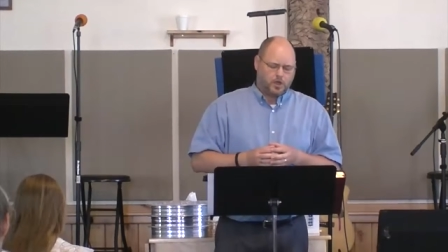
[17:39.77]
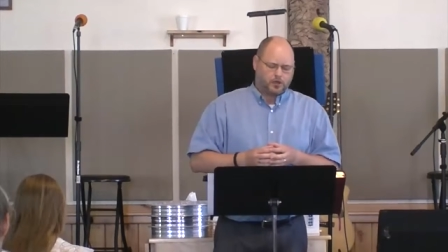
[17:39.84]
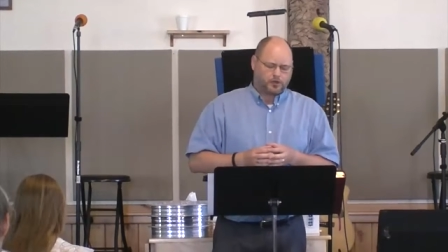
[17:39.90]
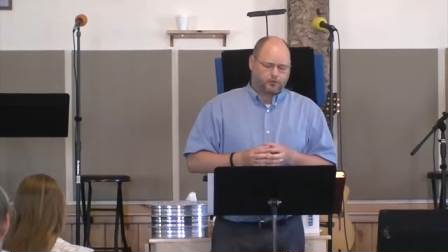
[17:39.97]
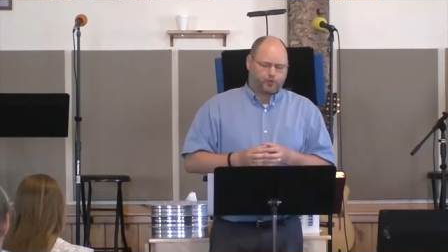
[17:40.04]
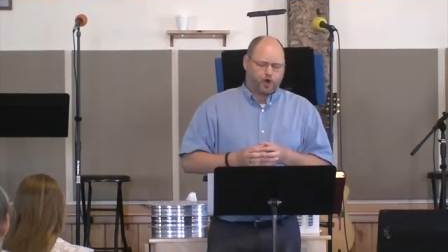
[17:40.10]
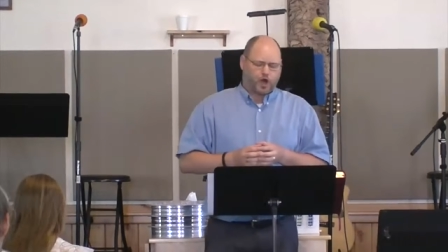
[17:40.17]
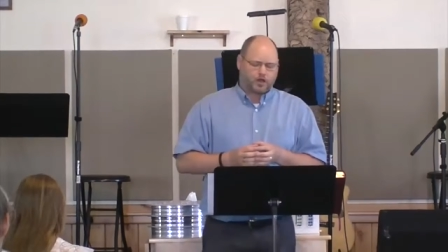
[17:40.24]
in
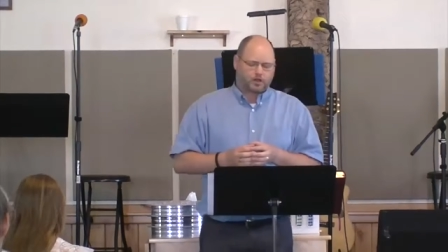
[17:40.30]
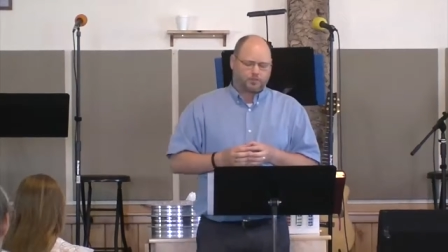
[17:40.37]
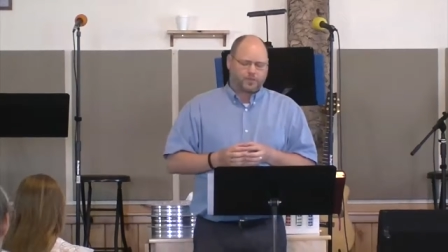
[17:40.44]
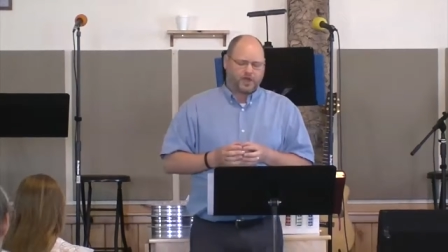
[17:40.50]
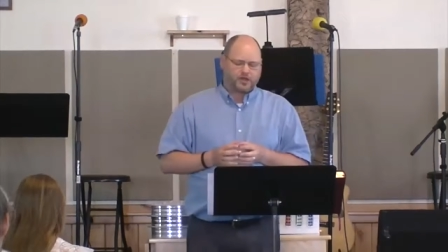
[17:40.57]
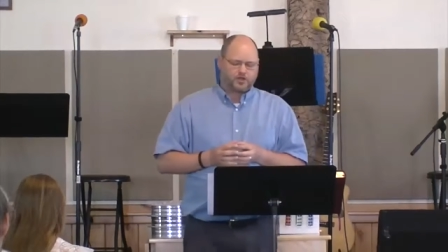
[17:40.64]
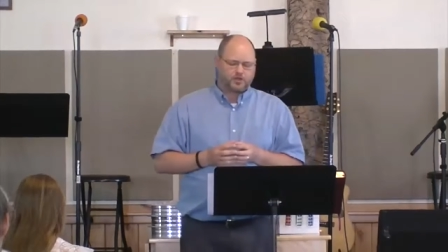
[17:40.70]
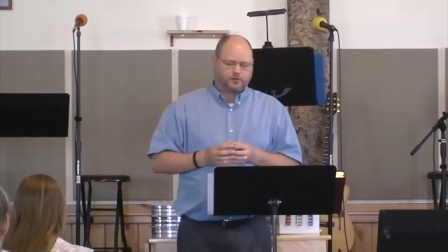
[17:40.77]
the
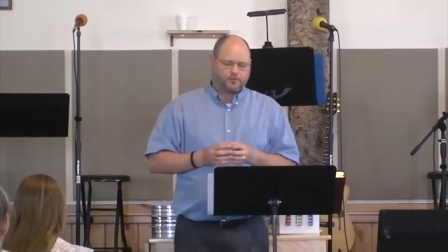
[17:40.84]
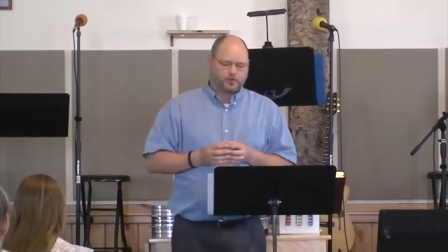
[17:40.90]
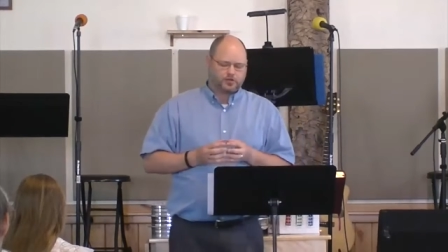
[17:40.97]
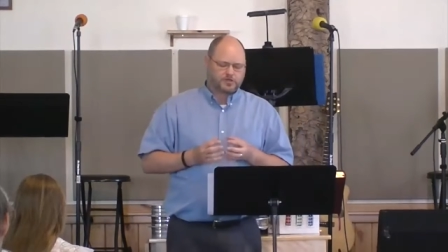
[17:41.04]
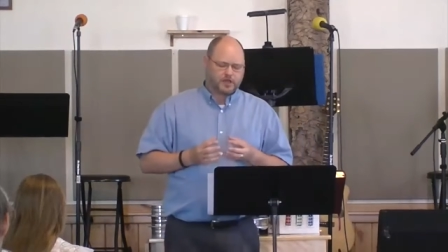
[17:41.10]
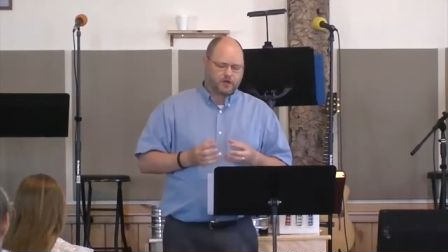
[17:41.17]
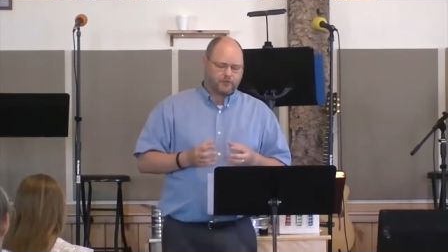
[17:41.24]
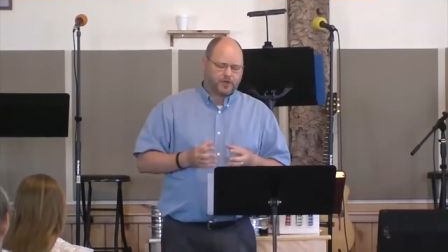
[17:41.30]
proclamation of
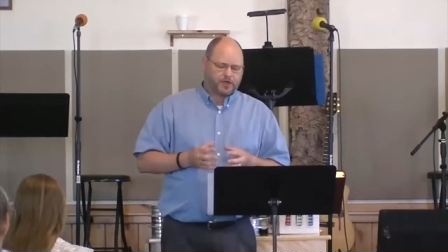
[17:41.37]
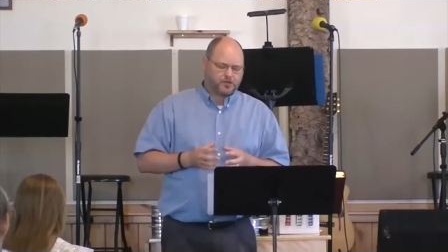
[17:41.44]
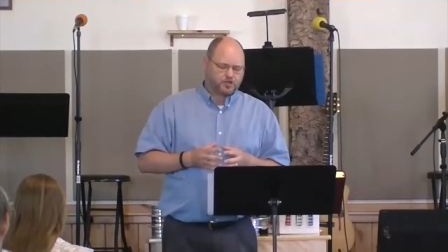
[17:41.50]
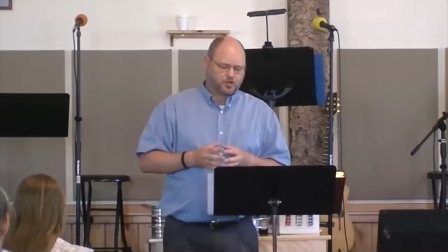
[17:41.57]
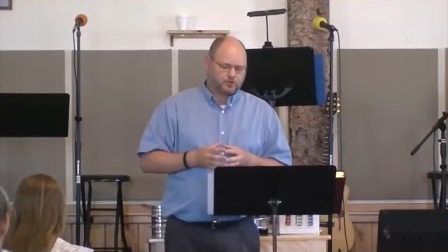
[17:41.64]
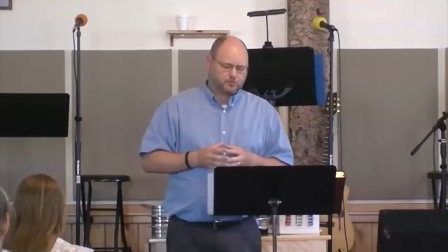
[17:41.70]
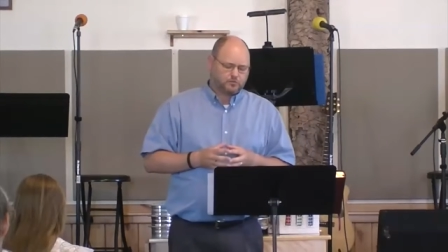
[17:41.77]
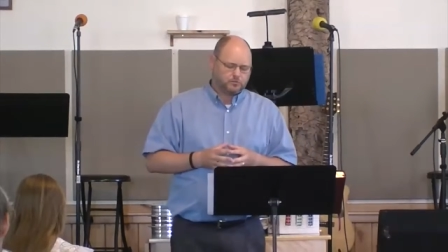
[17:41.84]
your
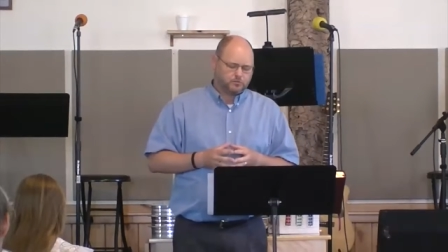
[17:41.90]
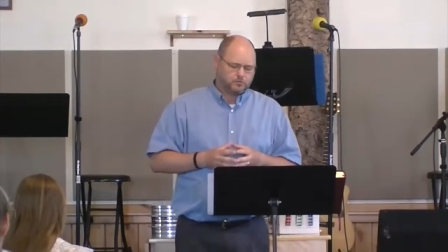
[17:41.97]
salvation.